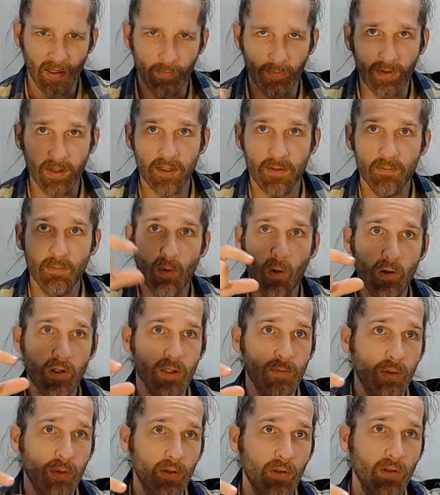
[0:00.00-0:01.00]
It's
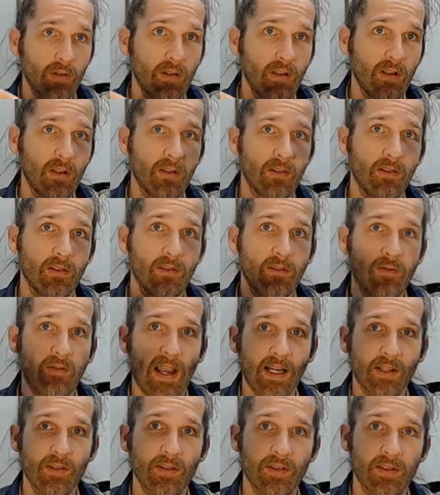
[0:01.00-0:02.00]
multiple
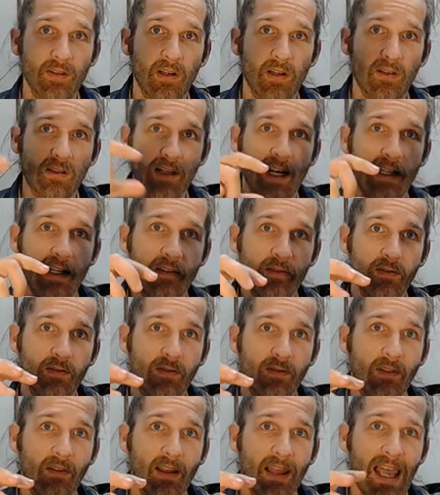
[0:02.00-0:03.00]
factors that all kind of
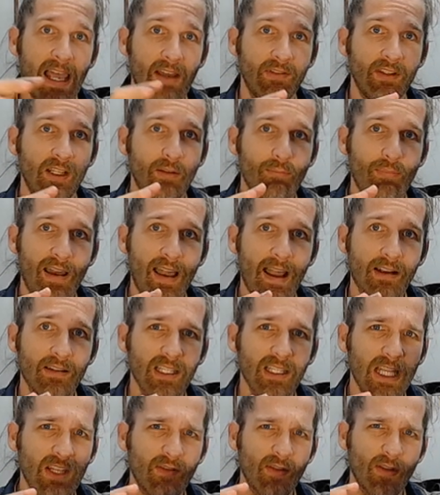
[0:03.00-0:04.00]
have an impact,
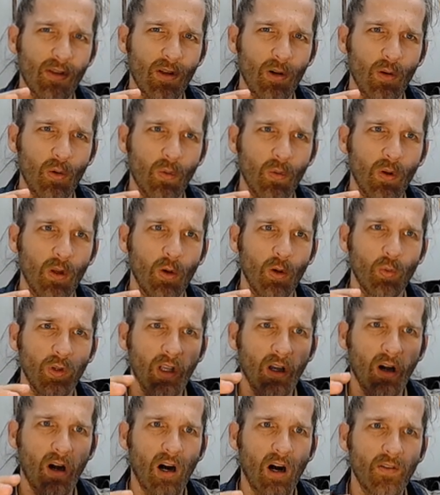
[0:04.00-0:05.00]
even though we
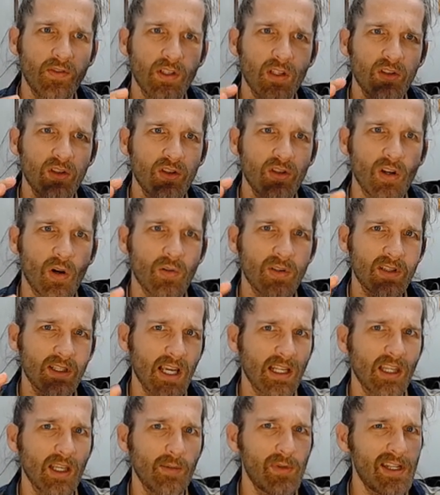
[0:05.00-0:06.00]
often don't
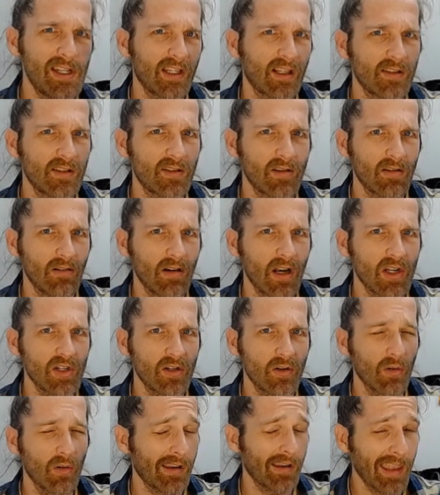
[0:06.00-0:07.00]
take them into consideration
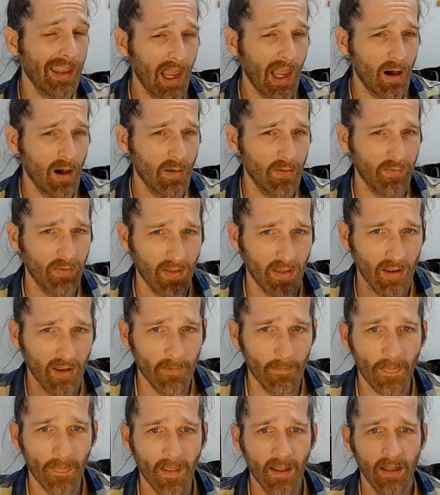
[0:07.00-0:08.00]
or account for
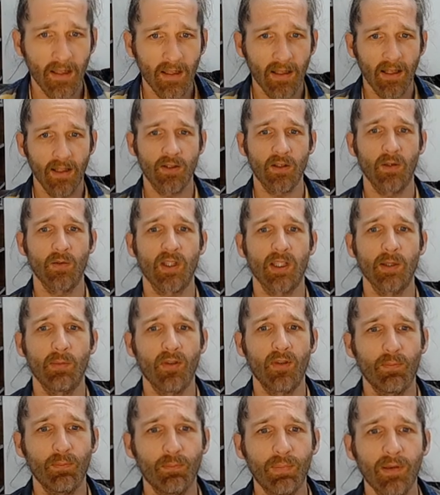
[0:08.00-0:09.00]
them. And so some of
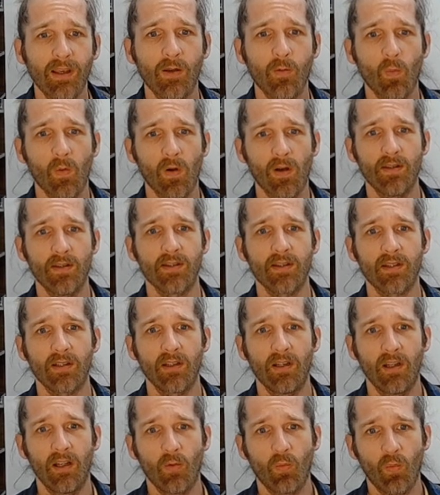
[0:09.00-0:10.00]
the big ones,
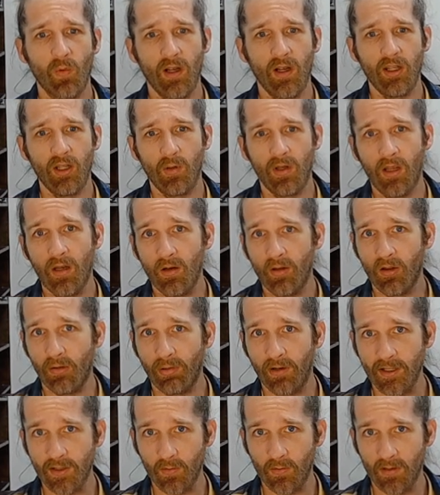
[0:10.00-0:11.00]
when you hear the
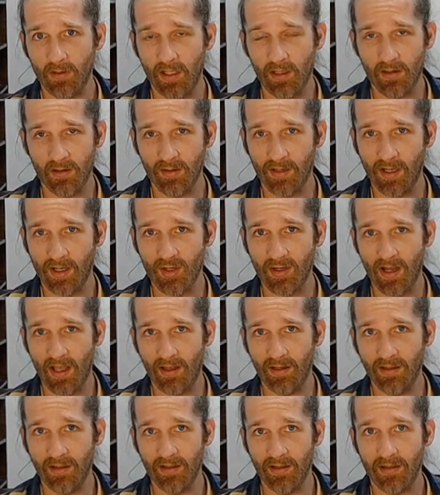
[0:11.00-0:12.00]
buzzword
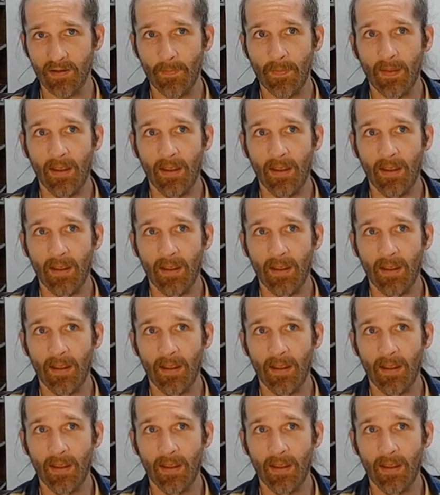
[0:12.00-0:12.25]
intersectionality, is